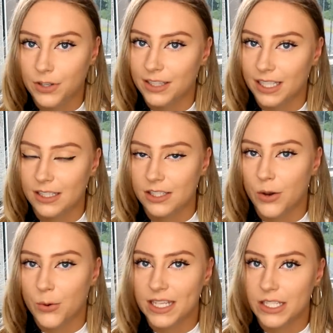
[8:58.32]
but let's
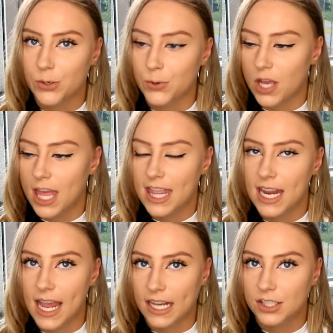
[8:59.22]
go into
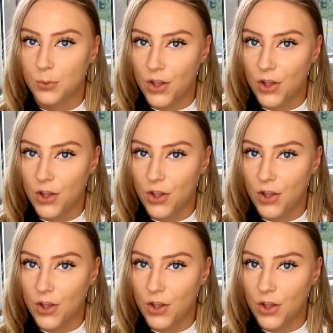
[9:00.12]
the next